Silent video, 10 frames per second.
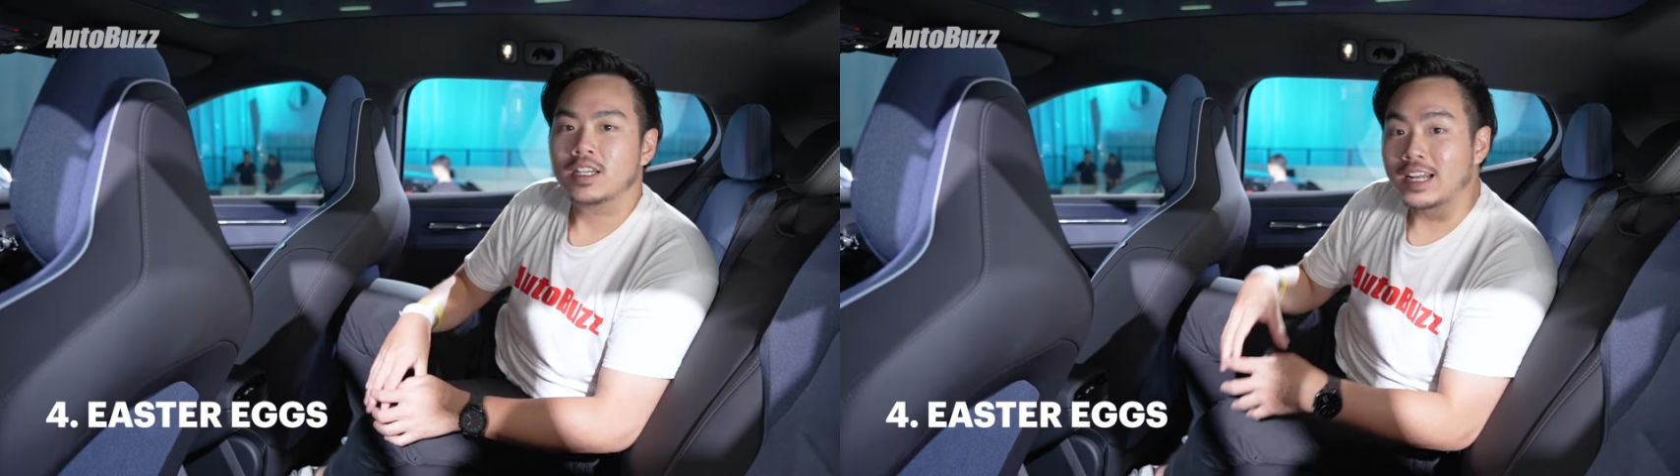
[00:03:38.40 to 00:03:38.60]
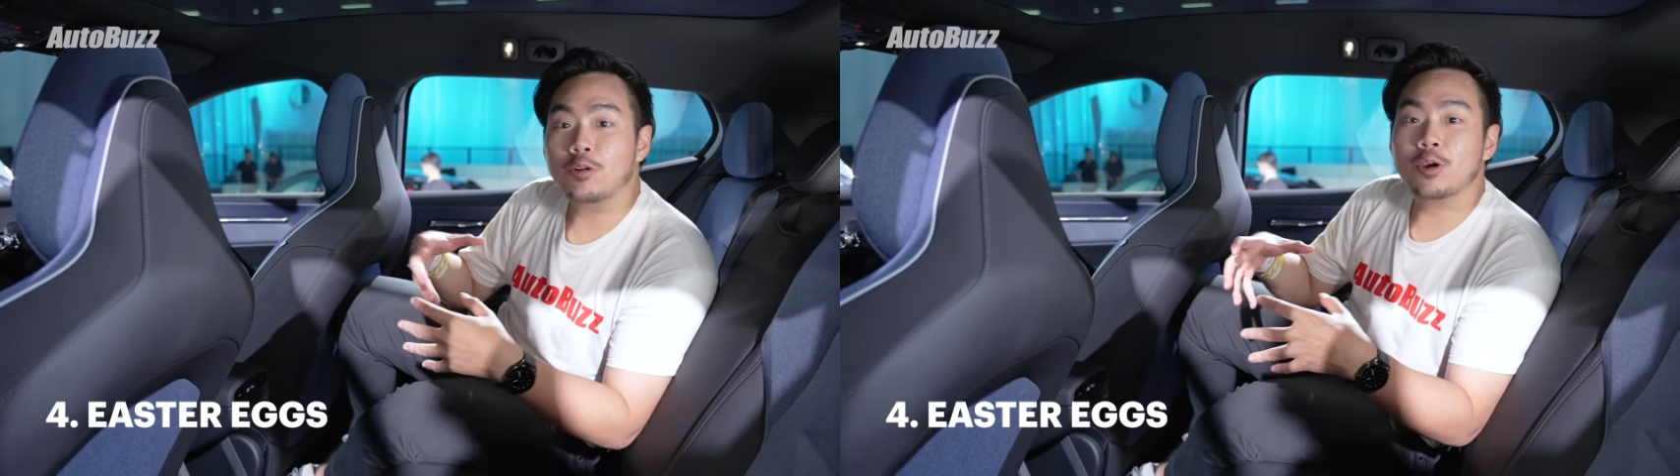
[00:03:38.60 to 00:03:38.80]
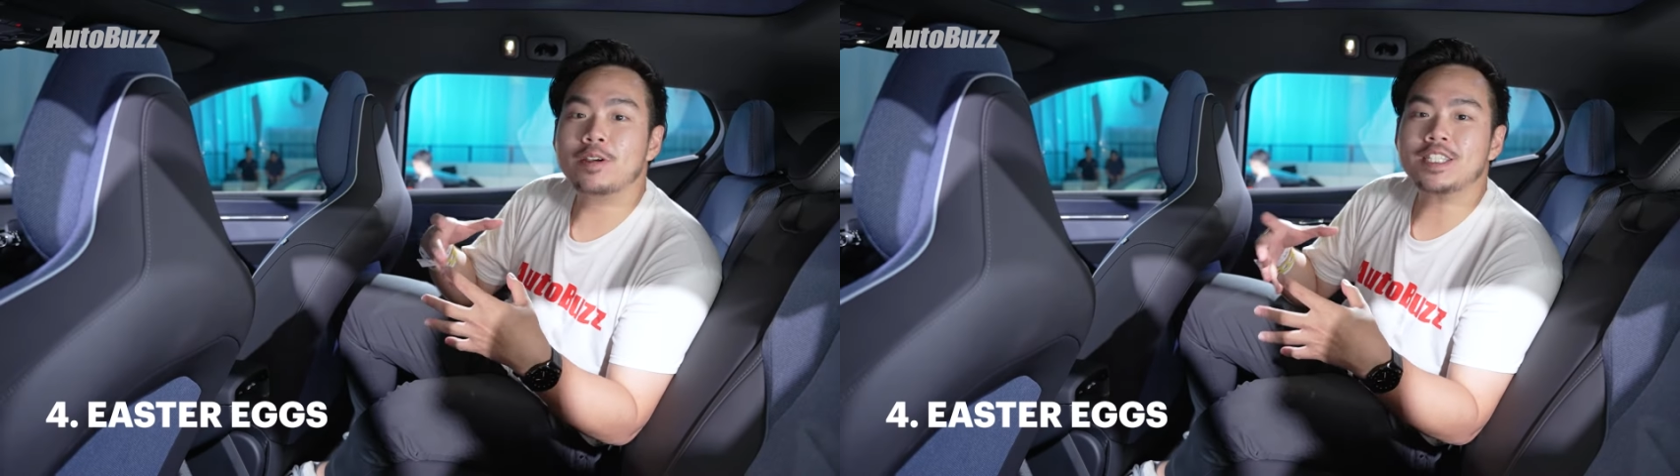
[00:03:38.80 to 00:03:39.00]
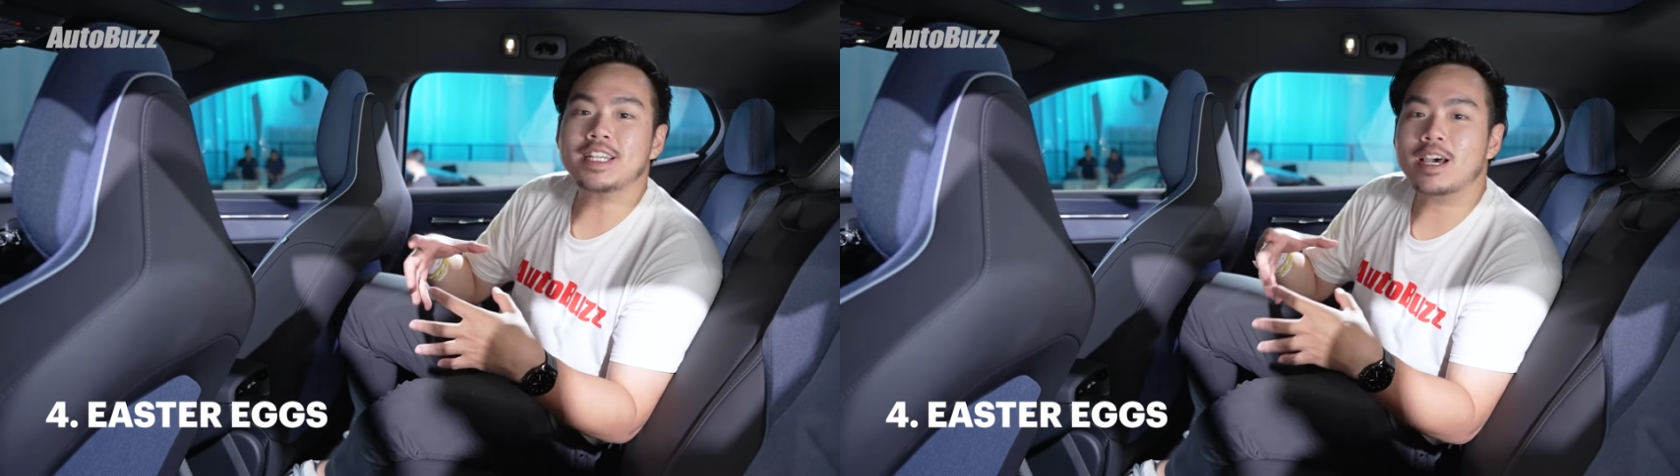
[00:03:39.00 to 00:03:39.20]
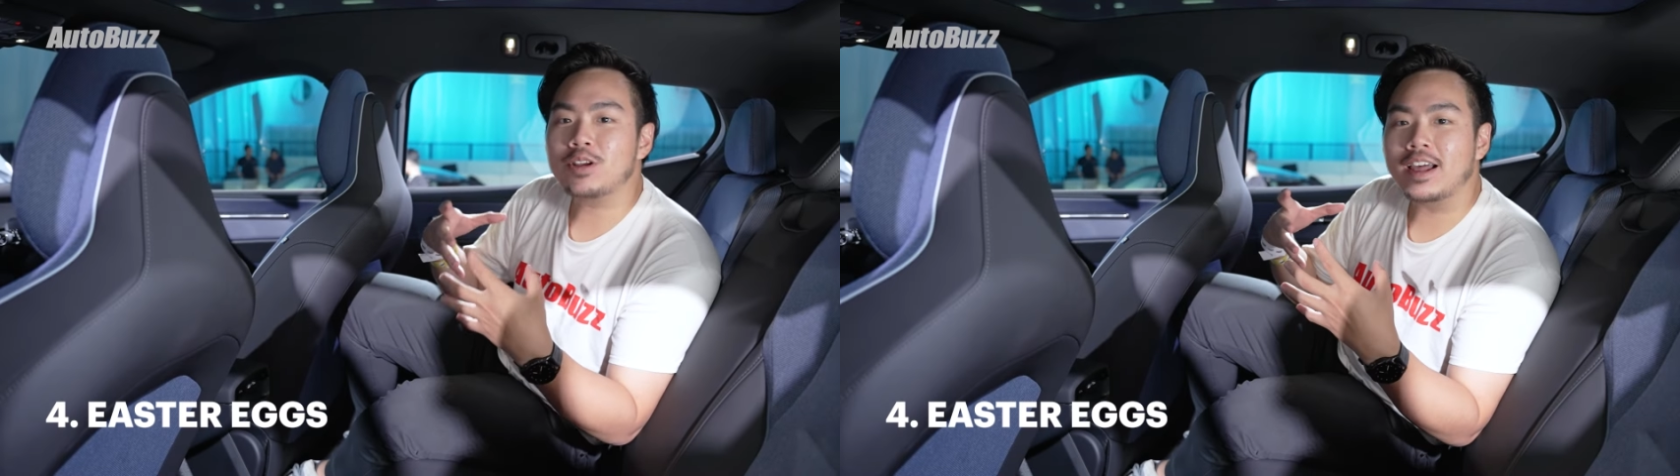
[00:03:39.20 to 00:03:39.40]
Now, we always say
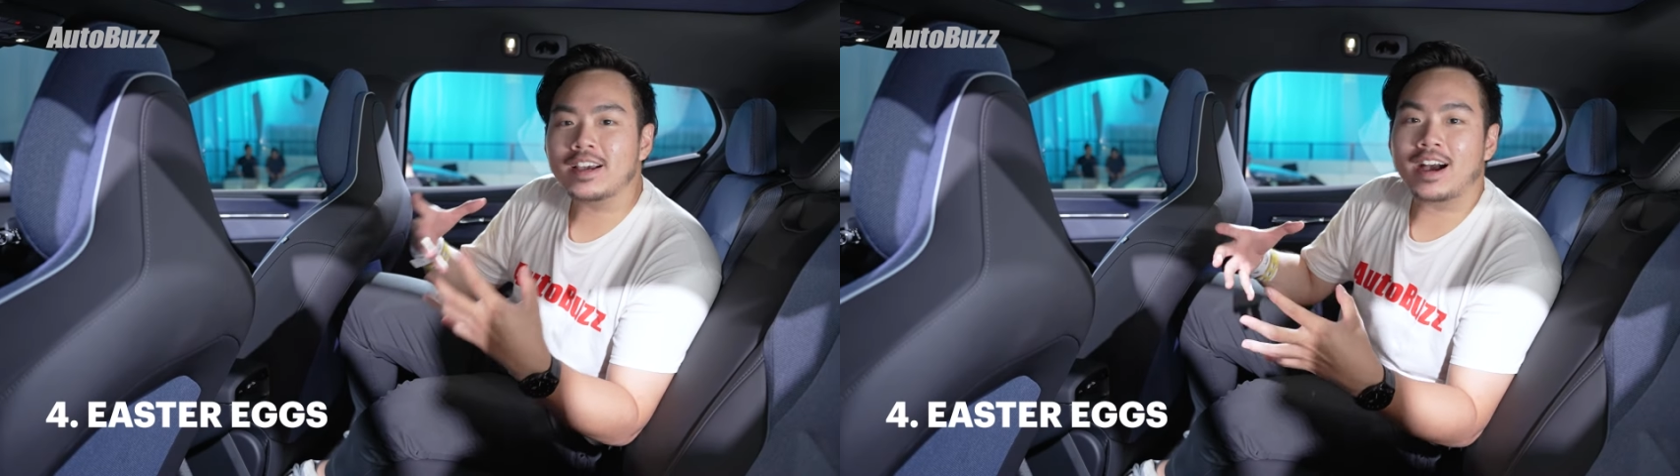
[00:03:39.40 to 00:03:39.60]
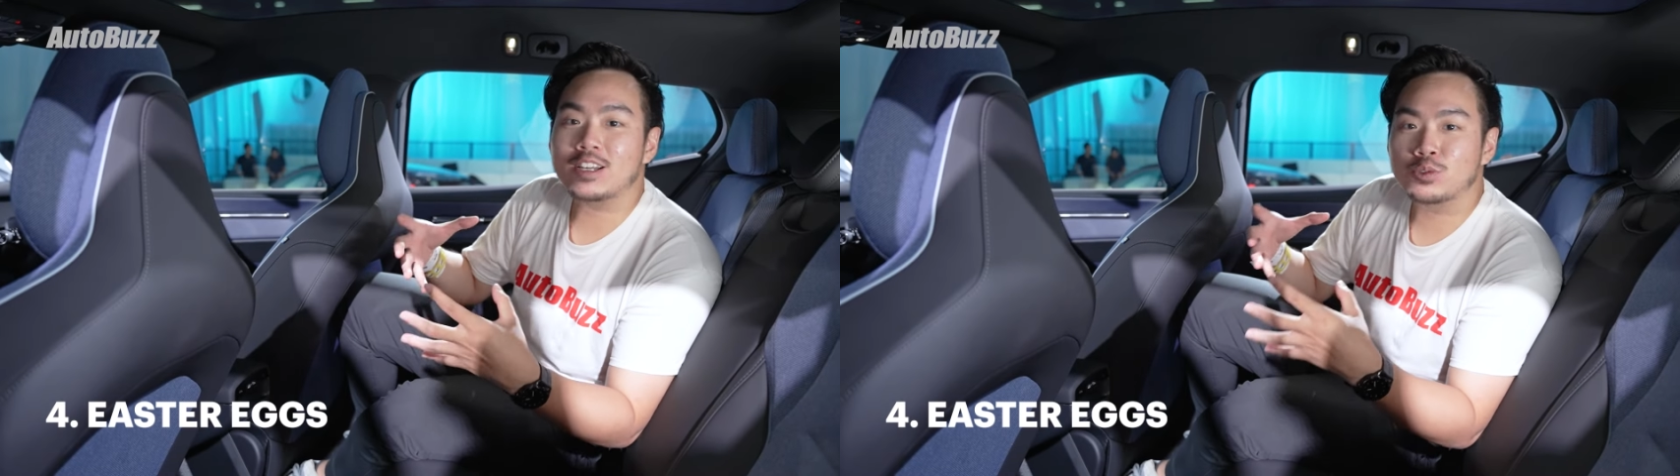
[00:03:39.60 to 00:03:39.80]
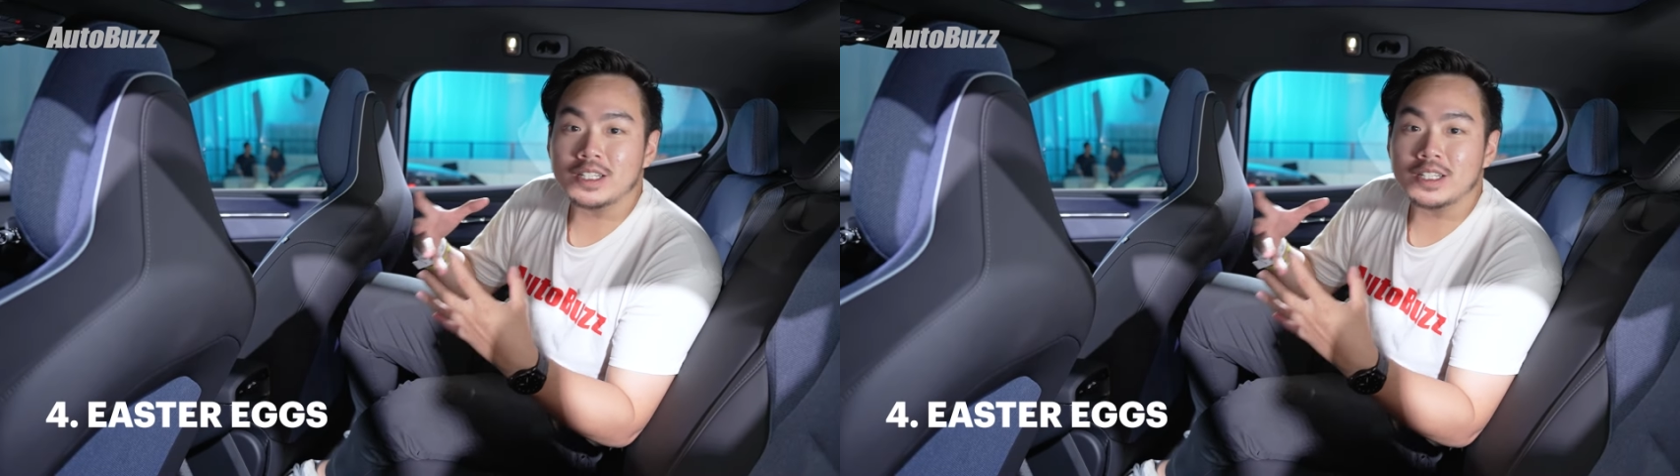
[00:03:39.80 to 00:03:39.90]
that we like cars